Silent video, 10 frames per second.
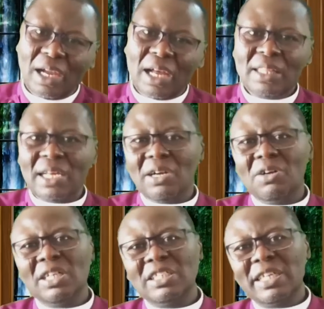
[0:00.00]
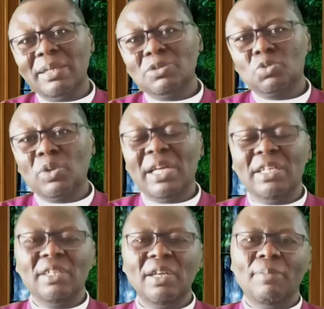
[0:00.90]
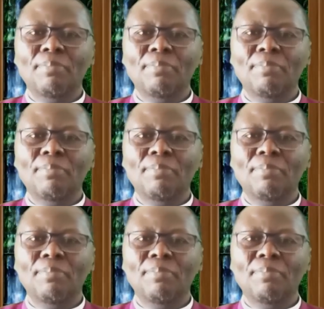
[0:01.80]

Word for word: And there are other times when,